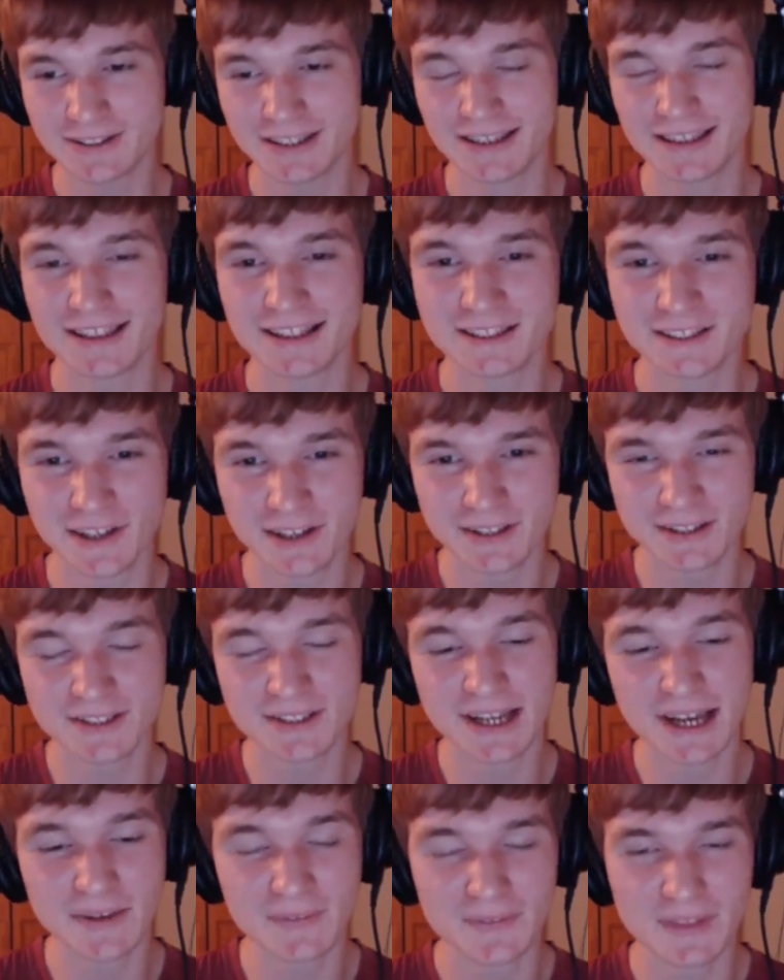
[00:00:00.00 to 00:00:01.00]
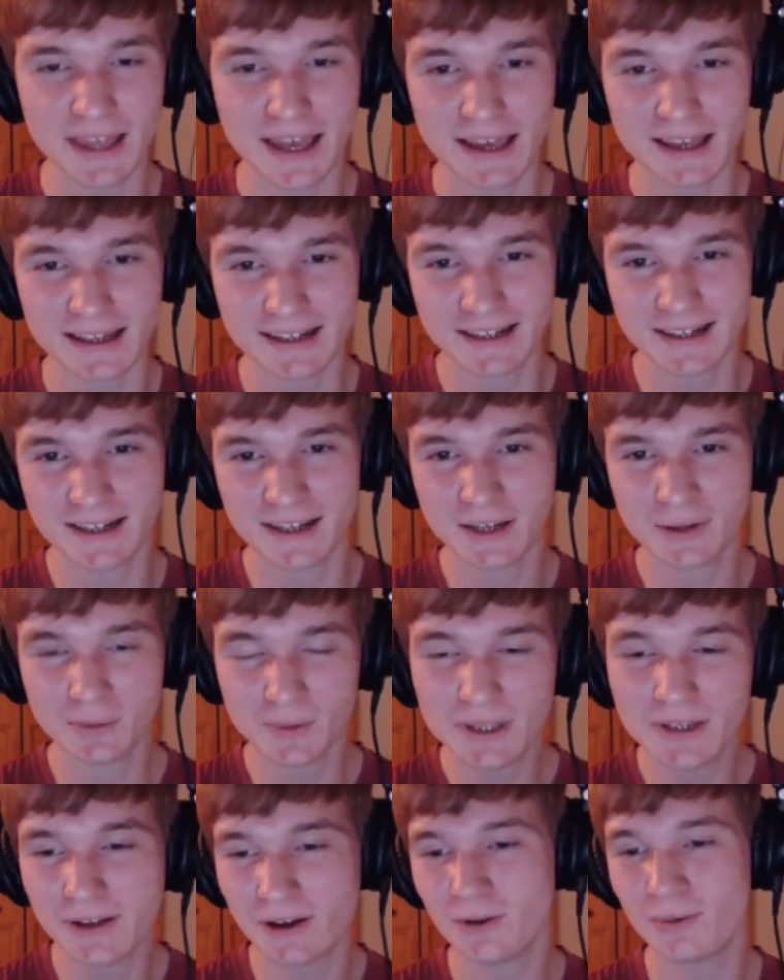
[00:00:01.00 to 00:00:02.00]
Like that's all stuff that
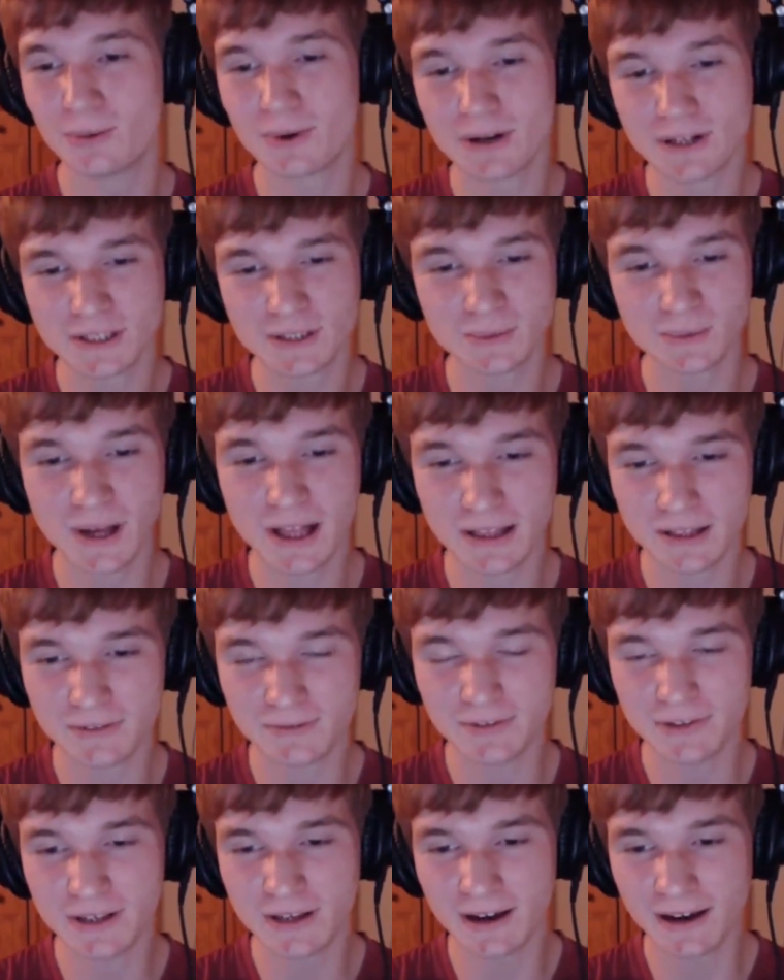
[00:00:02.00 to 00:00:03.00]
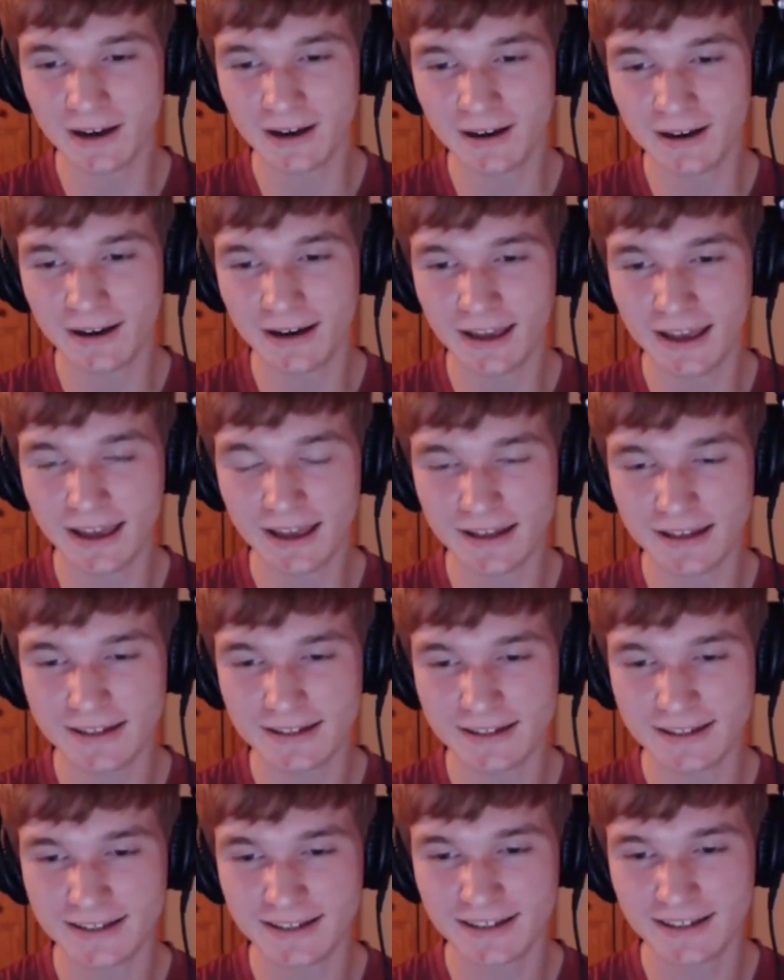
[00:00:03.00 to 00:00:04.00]
we know works well in VR,
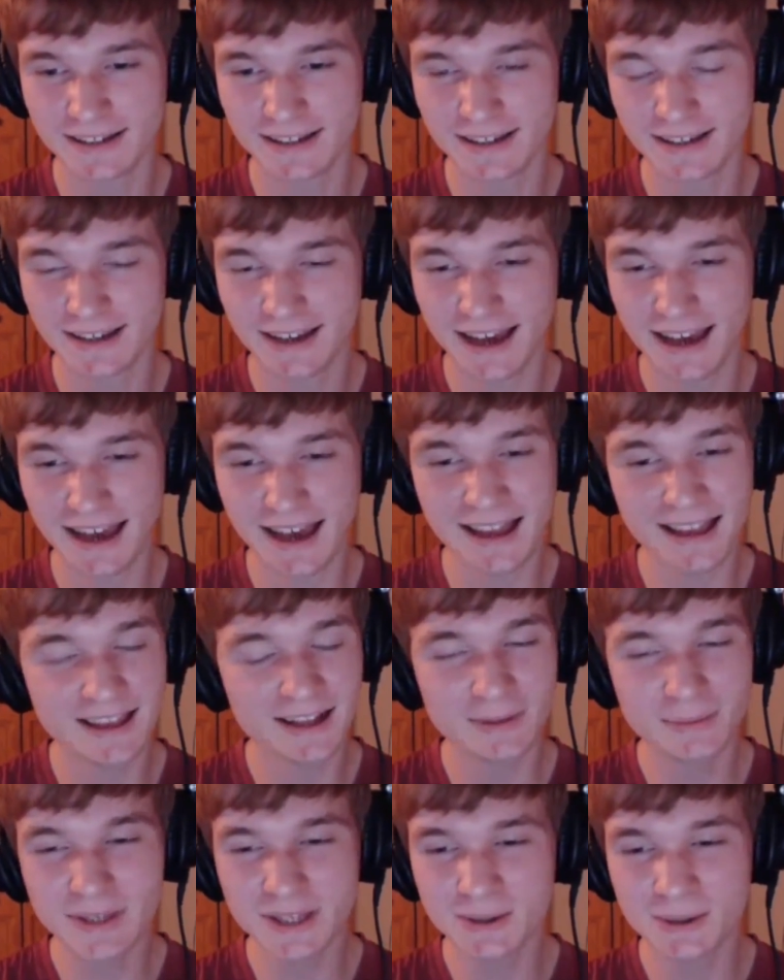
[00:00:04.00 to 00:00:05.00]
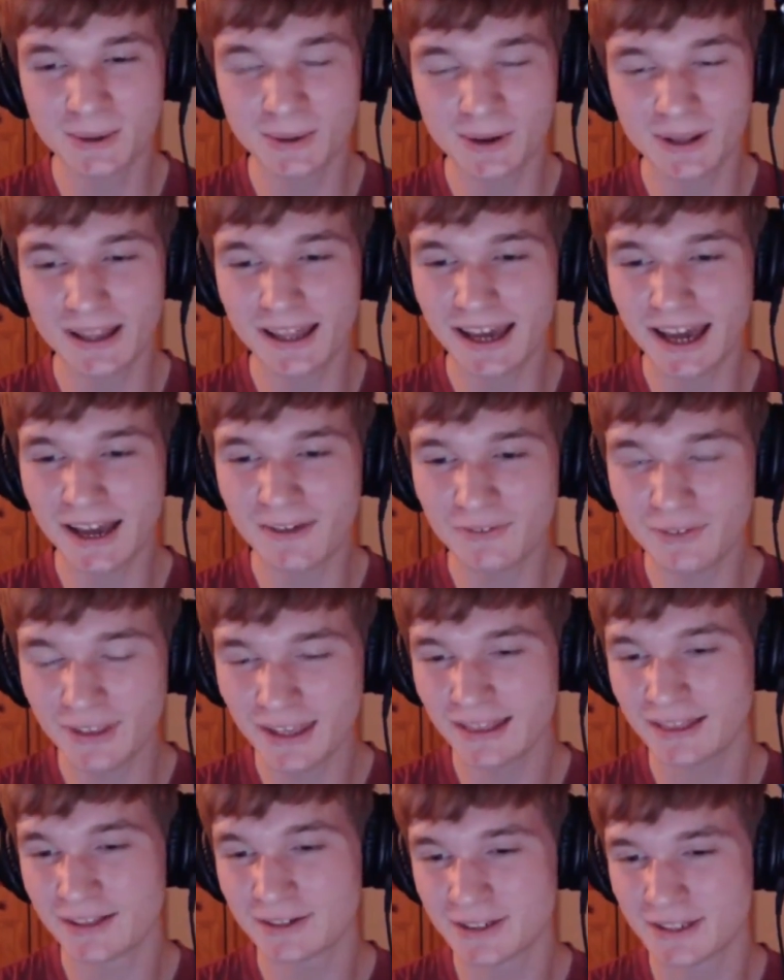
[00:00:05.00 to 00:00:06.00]
and it'll be cool. Like I feel
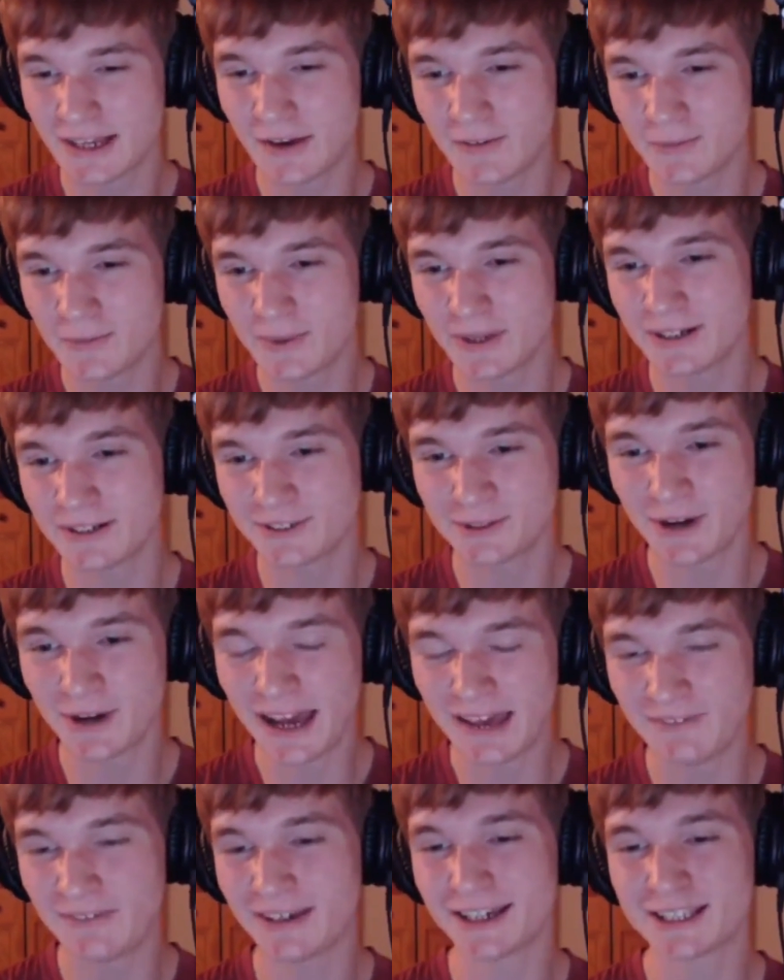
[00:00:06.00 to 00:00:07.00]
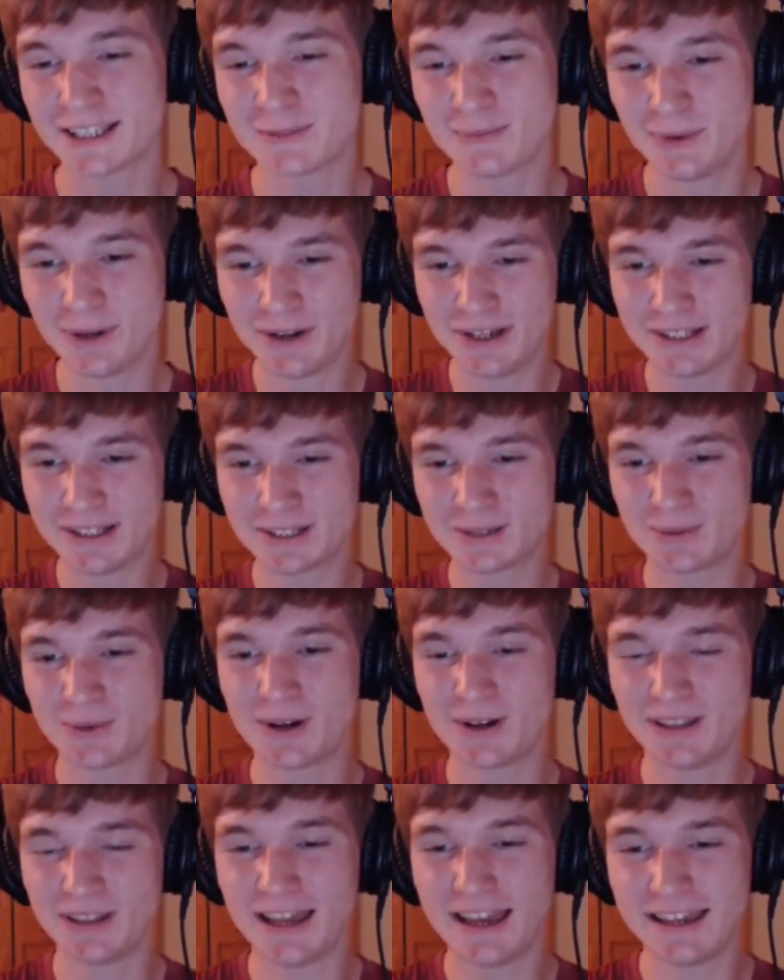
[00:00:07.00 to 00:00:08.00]
like there's never been a driving experience
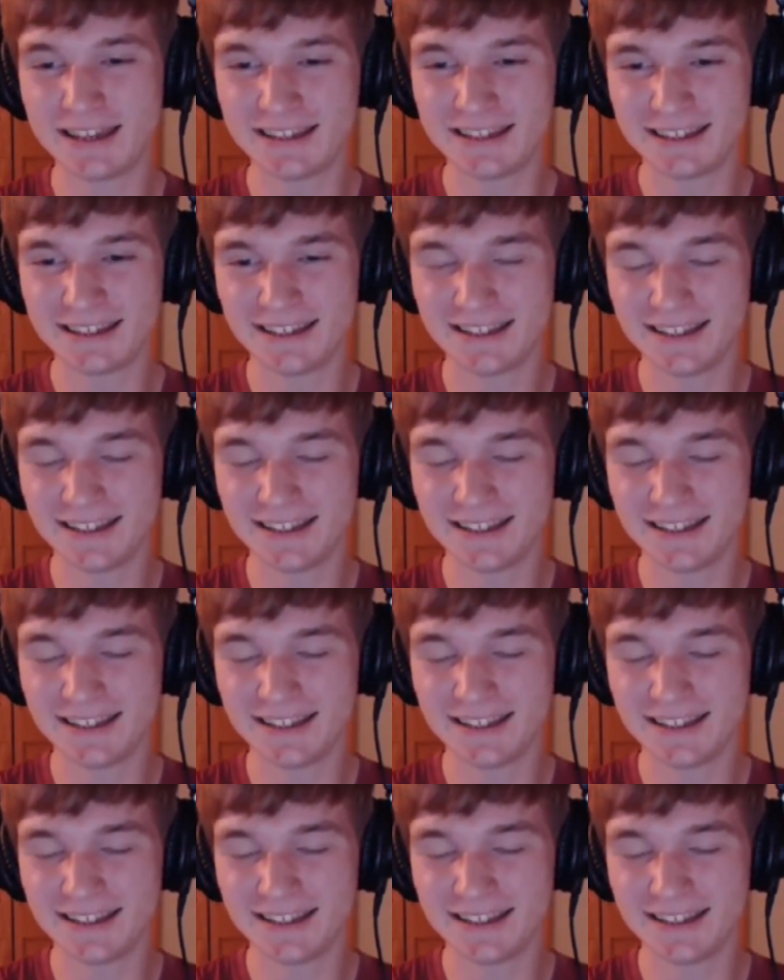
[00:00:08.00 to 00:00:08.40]
where like